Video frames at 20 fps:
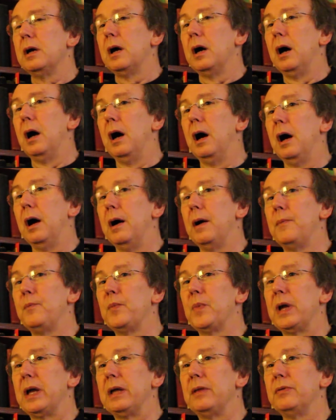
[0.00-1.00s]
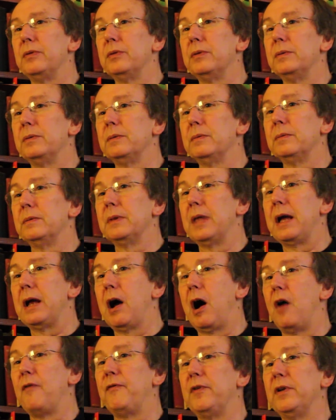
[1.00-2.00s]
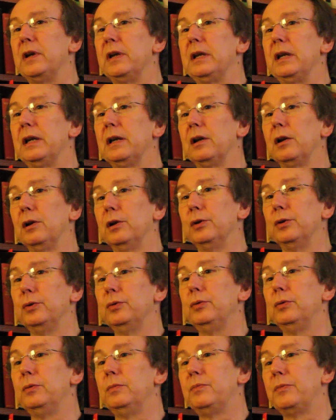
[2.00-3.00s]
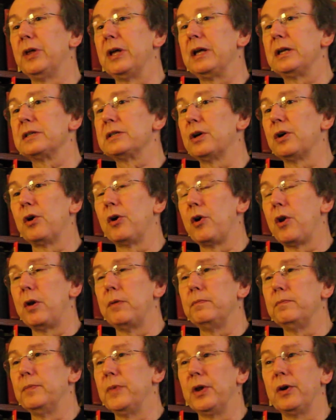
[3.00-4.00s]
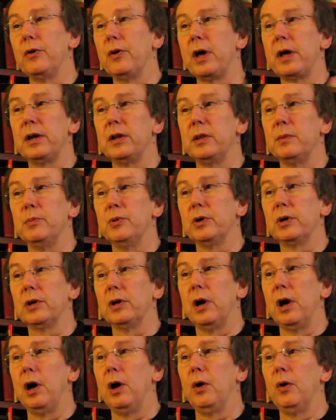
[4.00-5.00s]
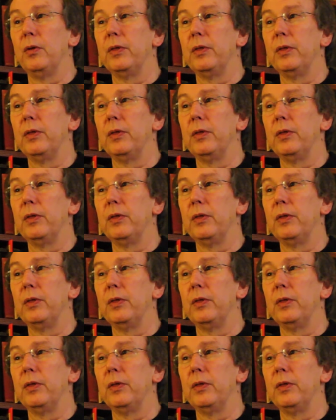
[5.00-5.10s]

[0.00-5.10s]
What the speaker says: and they often include things that are not in the book at all